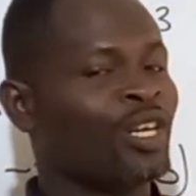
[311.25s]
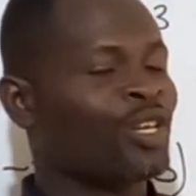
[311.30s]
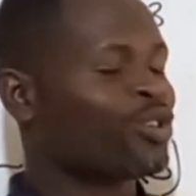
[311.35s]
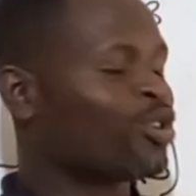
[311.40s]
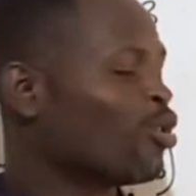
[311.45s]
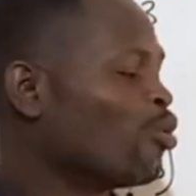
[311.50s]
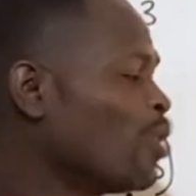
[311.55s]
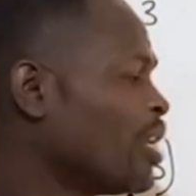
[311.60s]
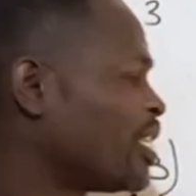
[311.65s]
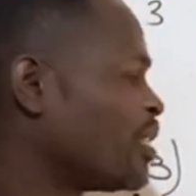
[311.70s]

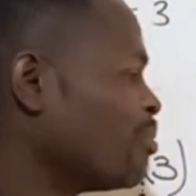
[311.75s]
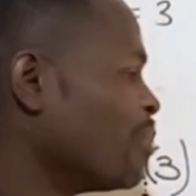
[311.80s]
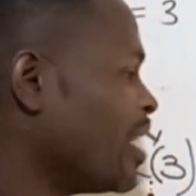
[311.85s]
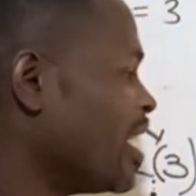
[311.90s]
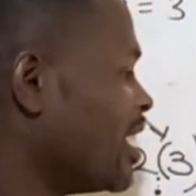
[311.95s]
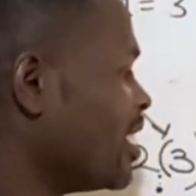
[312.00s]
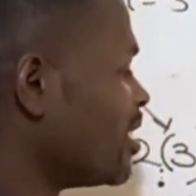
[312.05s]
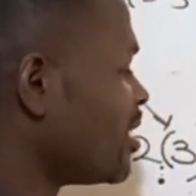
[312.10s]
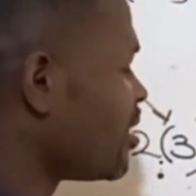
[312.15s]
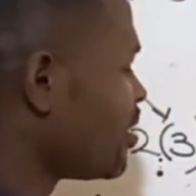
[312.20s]
So which
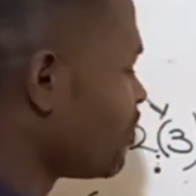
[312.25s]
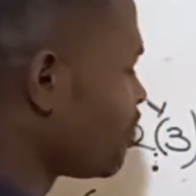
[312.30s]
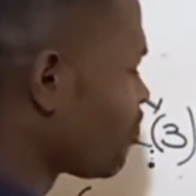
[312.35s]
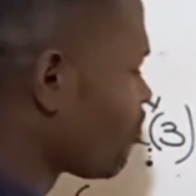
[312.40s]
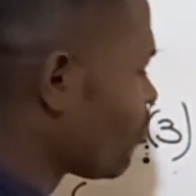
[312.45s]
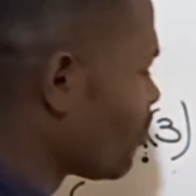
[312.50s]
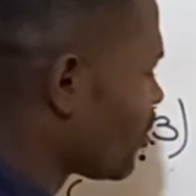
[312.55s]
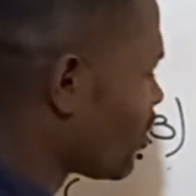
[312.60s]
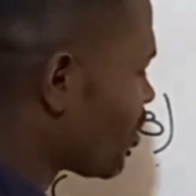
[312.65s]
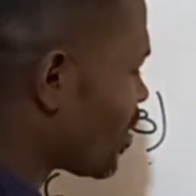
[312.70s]
means
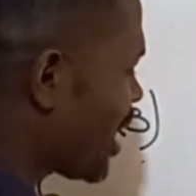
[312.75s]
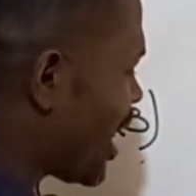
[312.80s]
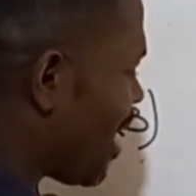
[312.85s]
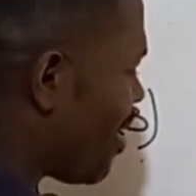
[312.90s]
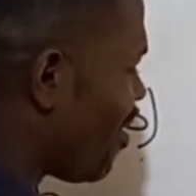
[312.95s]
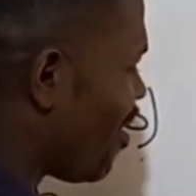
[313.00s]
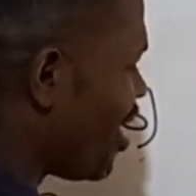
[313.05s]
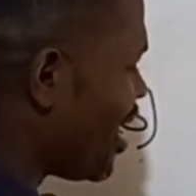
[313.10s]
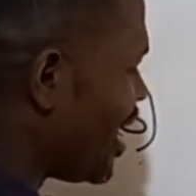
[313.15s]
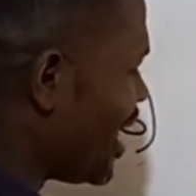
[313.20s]

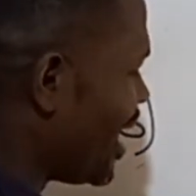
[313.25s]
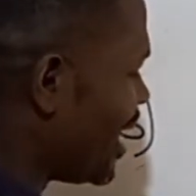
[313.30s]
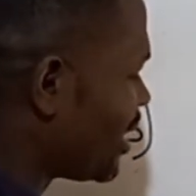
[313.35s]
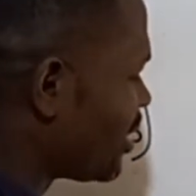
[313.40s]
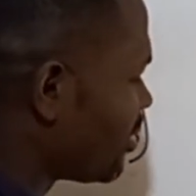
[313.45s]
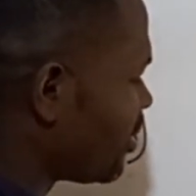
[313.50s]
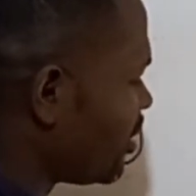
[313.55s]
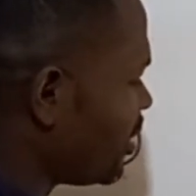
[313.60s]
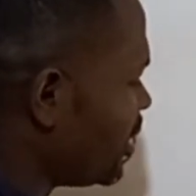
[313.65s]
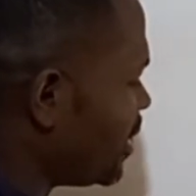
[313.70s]
our
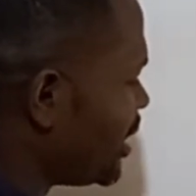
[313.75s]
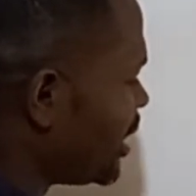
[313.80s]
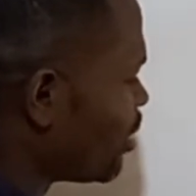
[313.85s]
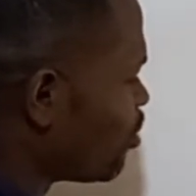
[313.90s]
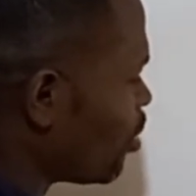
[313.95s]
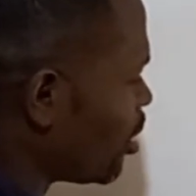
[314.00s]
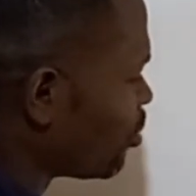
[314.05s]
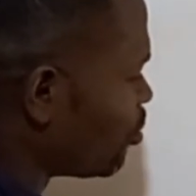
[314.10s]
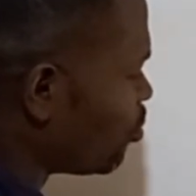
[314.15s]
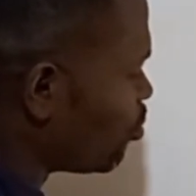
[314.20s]
x is
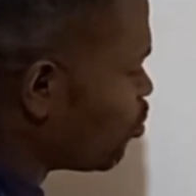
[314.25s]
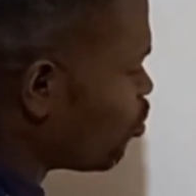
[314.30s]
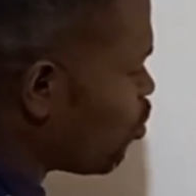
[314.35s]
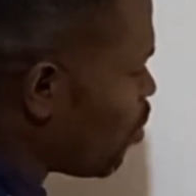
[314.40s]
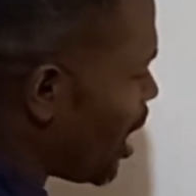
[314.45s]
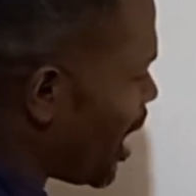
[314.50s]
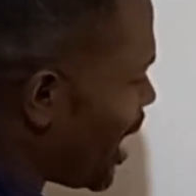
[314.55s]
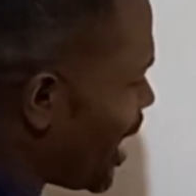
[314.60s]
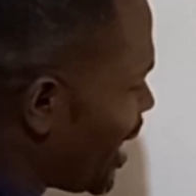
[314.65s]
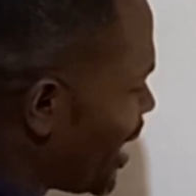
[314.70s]
equal to
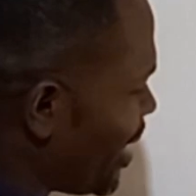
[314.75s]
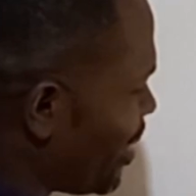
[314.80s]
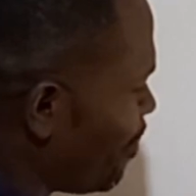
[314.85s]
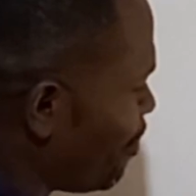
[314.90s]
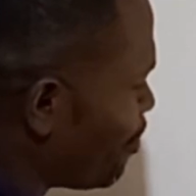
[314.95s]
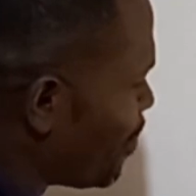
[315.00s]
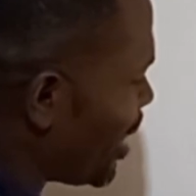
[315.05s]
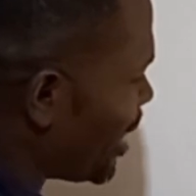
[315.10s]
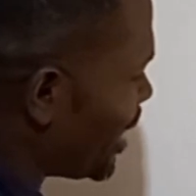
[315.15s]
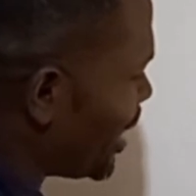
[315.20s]

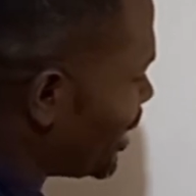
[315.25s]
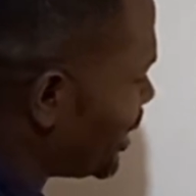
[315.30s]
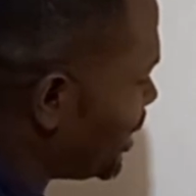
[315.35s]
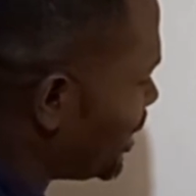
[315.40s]
y minus